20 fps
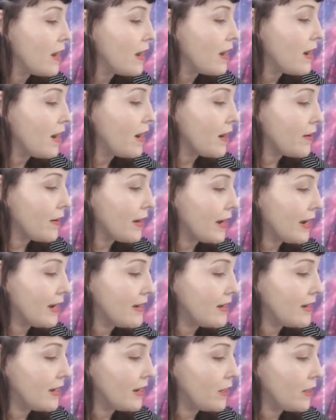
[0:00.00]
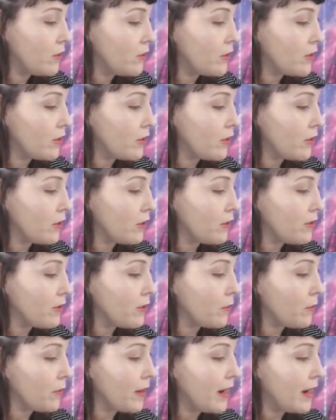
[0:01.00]
Alright, continue to curl
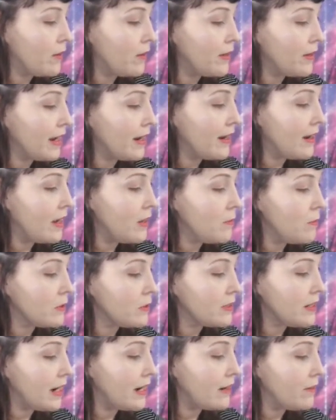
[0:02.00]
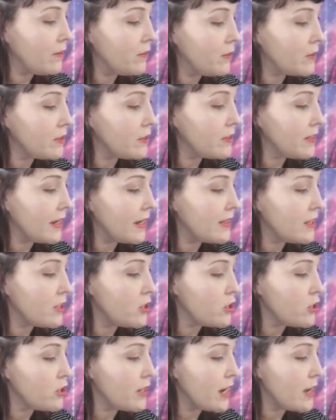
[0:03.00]
around. It almost kind of looks like the
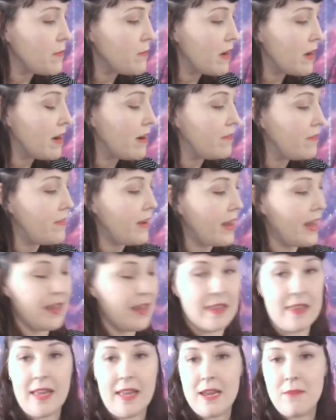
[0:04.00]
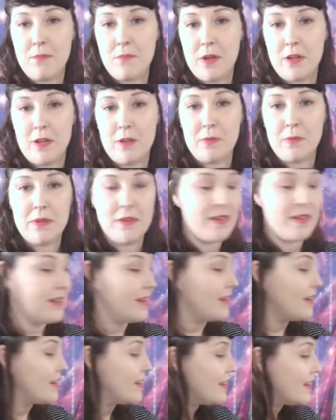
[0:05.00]
shape of a light bulb.
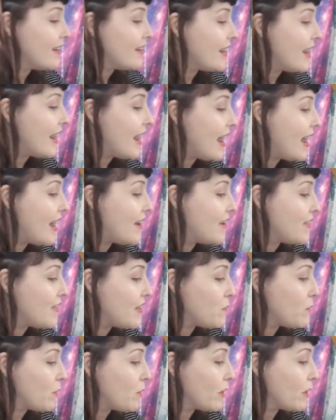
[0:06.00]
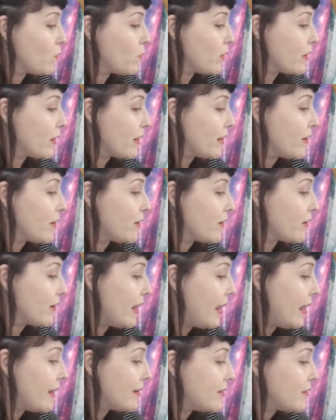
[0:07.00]
And then we're going to work on her
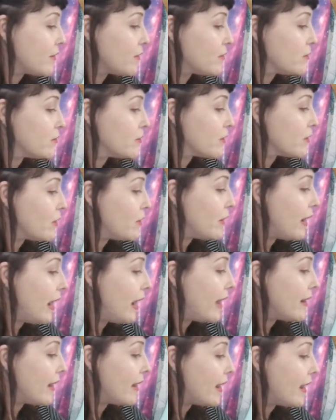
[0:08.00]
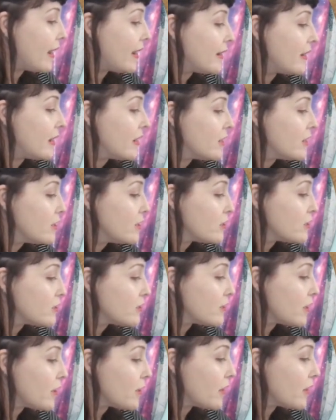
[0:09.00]
head too. So go ahead and
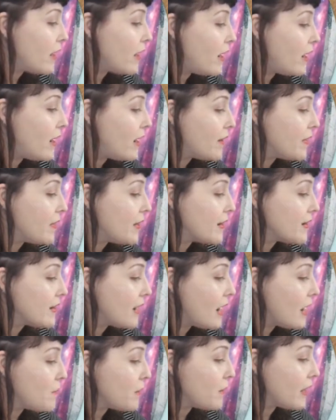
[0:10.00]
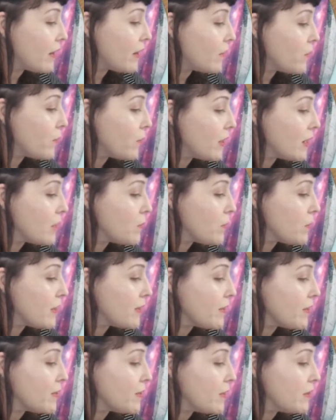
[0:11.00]
start on the top here. We're going to bring
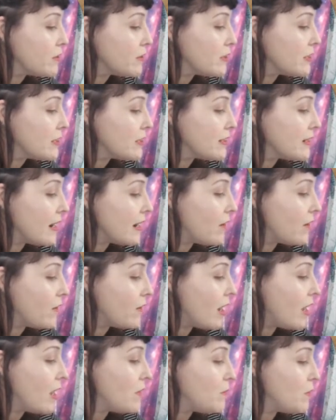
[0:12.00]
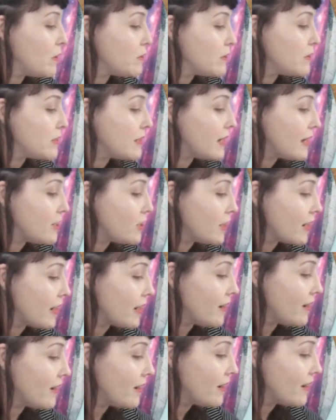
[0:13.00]
their noses down almost
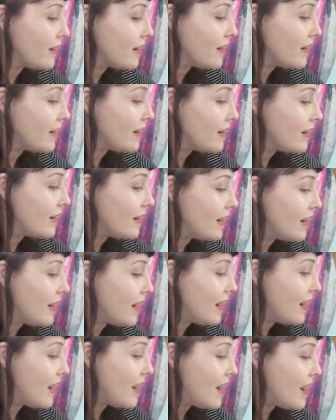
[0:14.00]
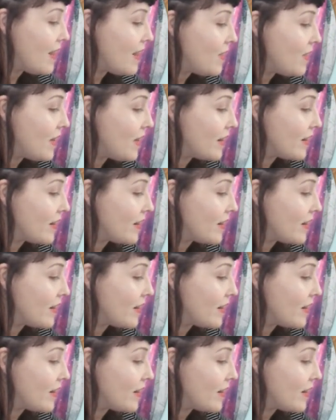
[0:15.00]
touching and then